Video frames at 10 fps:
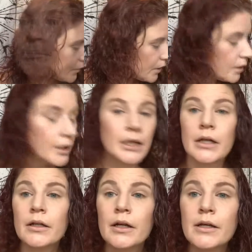And
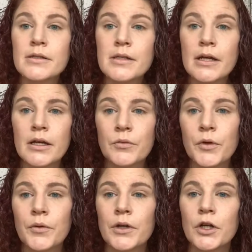then I said we
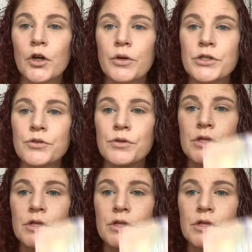were going to go into